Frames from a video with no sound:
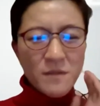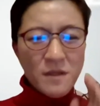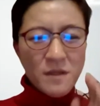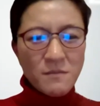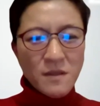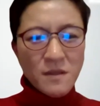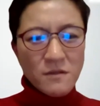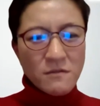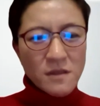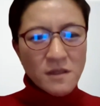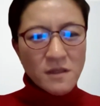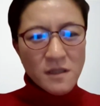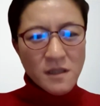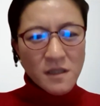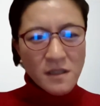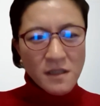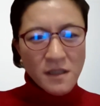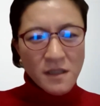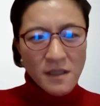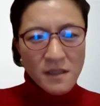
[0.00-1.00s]
maybe
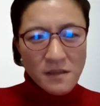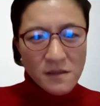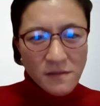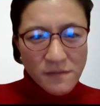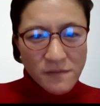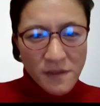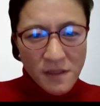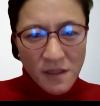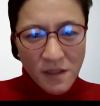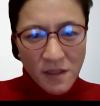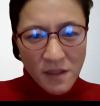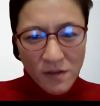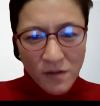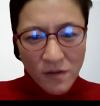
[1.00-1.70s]
running and we can